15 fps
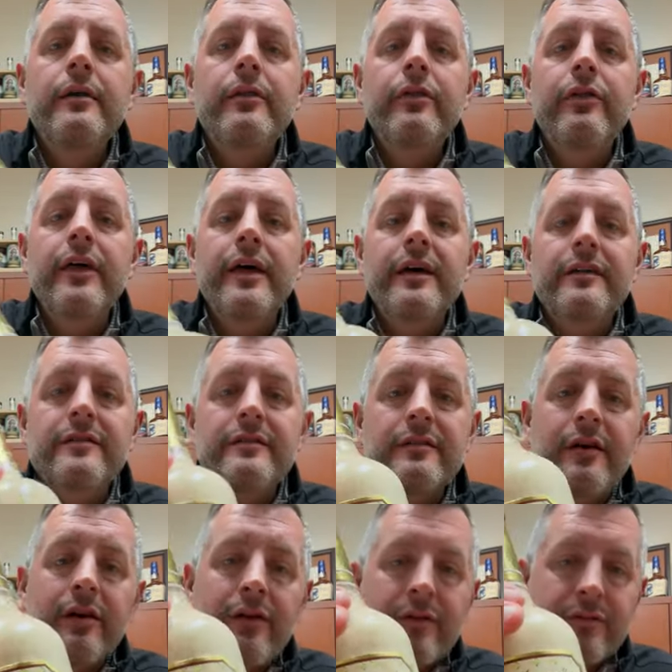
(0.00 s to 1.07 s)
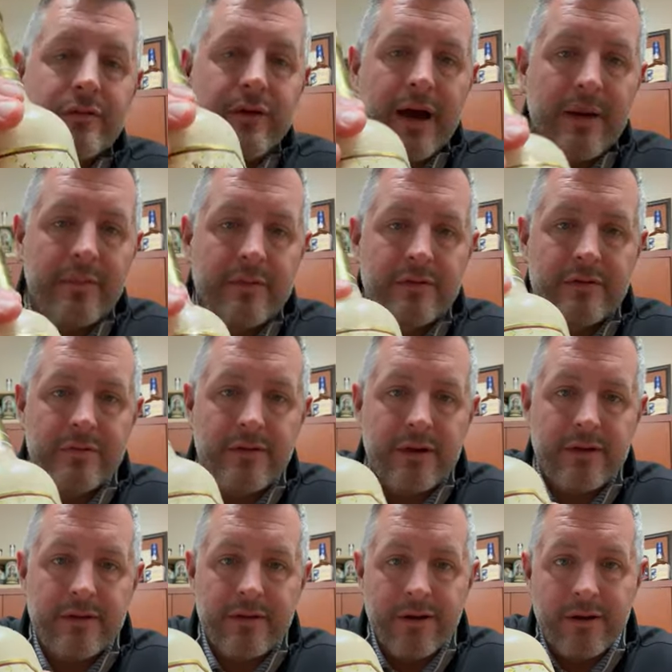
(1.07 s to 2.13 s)
this also happens to be
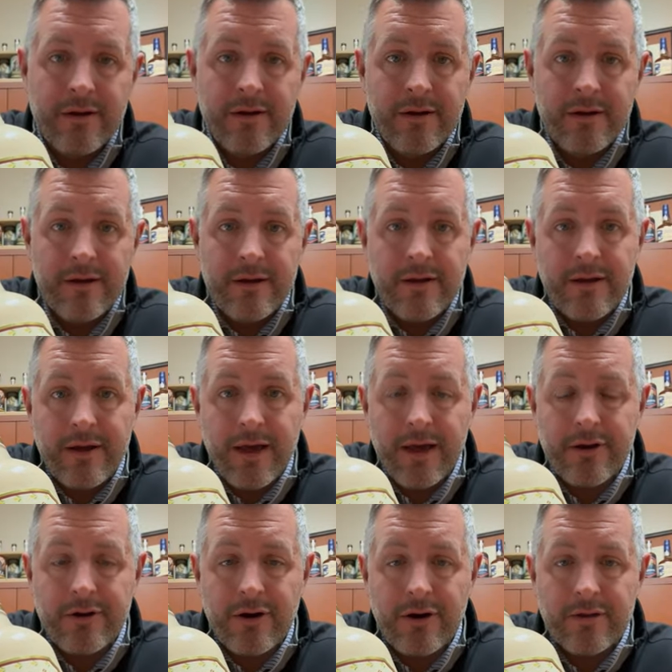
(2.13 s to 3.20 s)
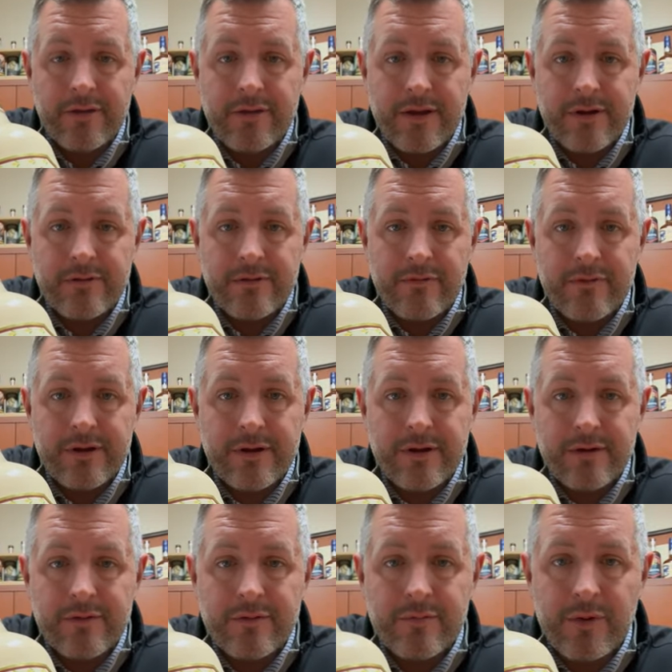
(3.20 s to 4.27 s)
there eggnog that they do every
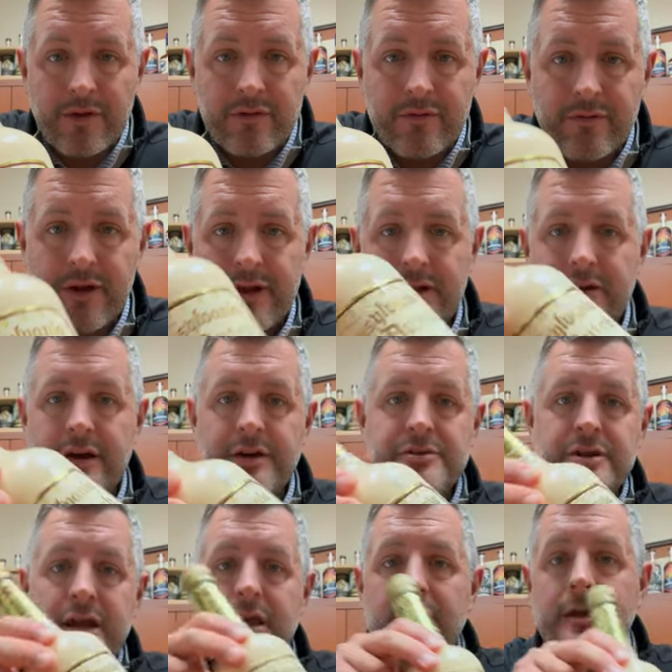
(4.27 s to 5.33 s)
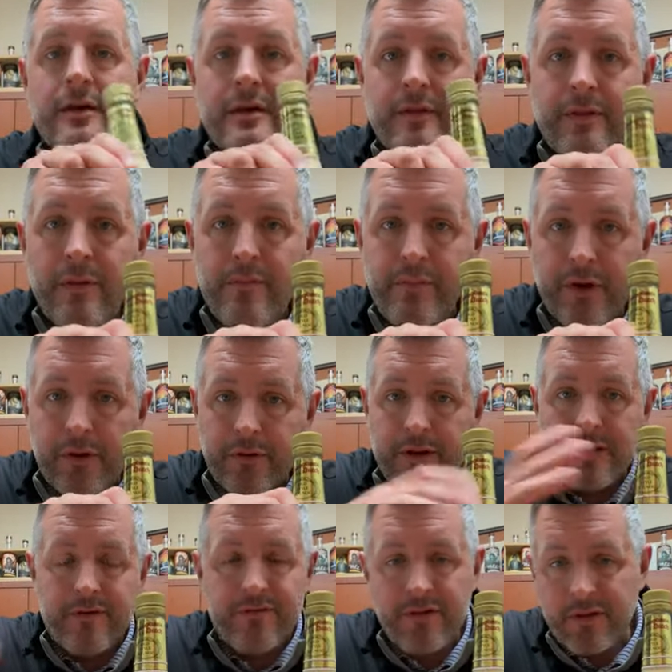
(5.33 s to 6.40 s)
year, this Pennsylvania Dutch. And the building
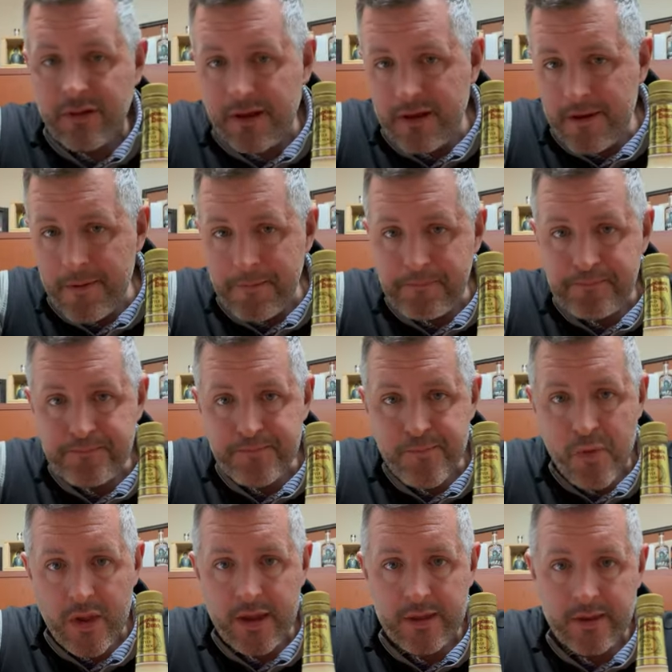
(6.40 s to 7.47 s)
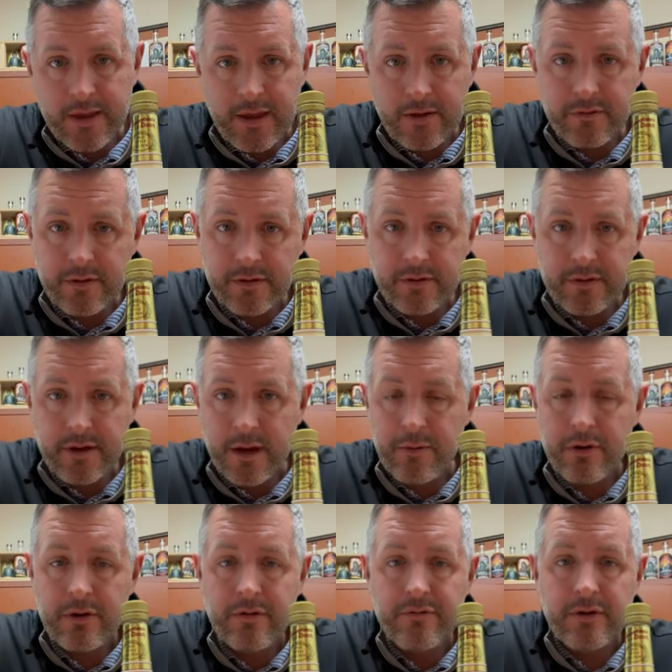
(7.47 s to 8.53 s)
in Philly, in the Kensington
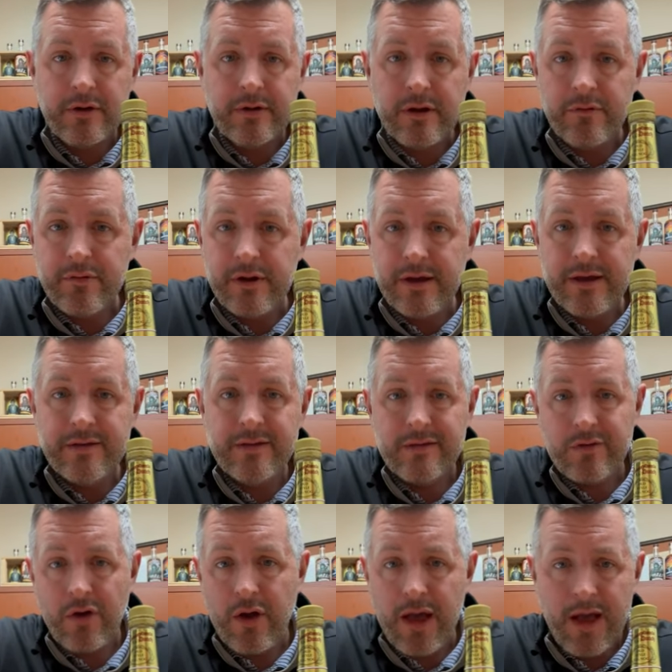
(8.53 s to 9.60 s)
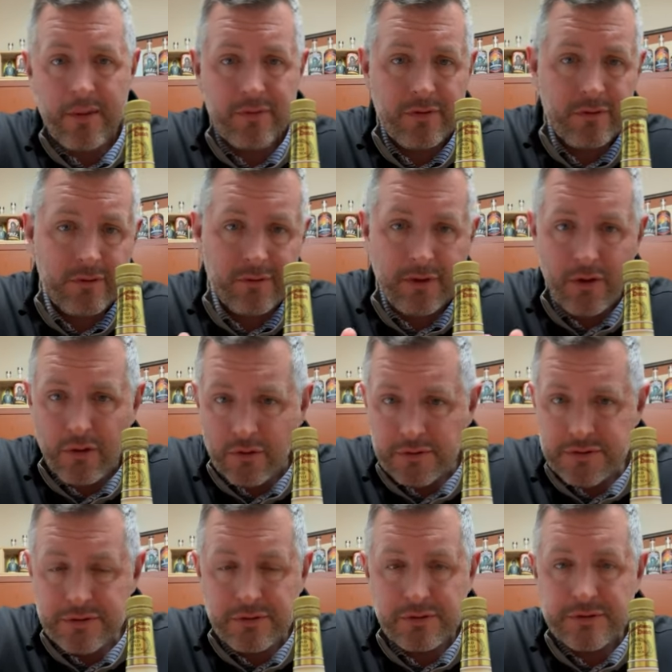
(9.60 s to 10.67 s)
neighborhood of Philadelphia, is as absolutely old
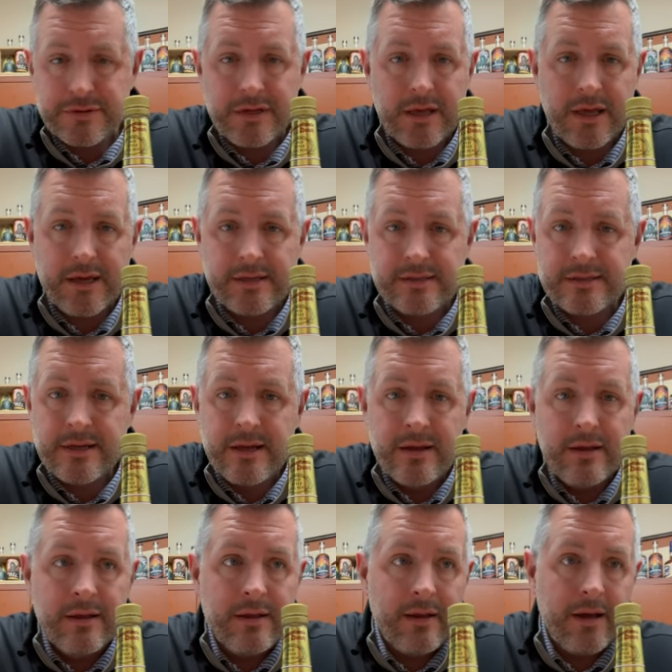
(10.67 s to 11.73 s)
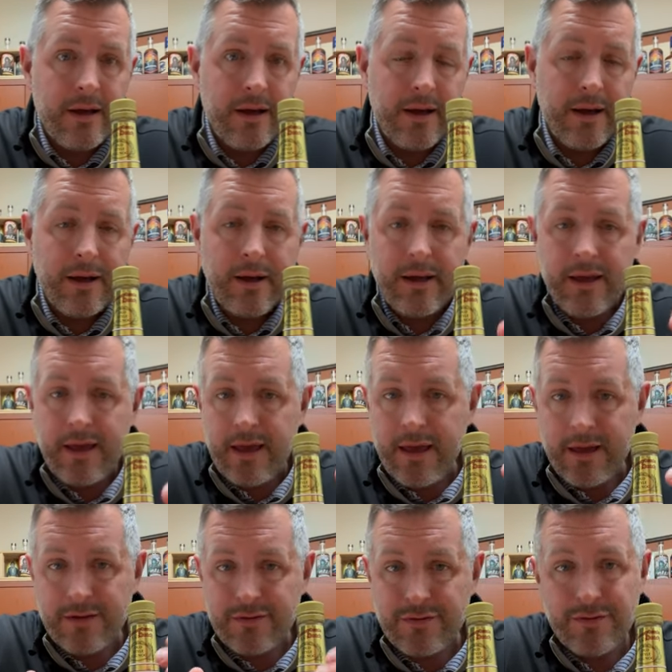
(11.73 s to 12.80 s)
school as it gets. Uh,
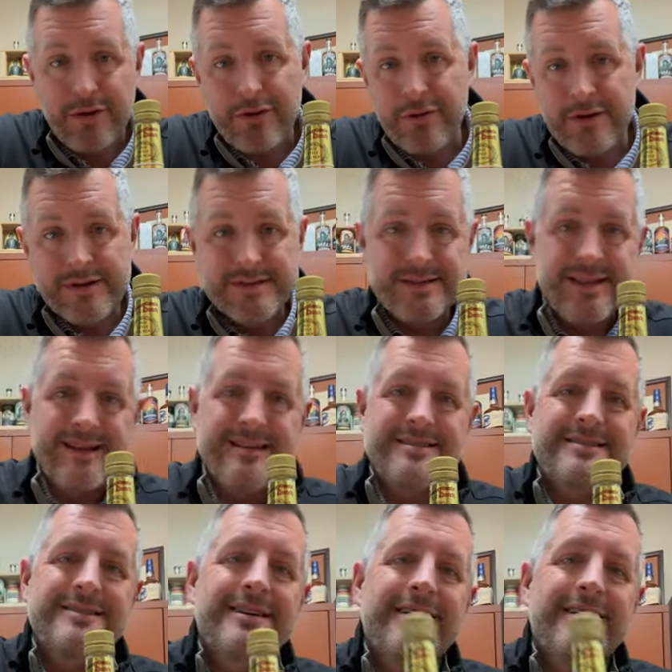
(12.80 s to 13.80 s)
and so is this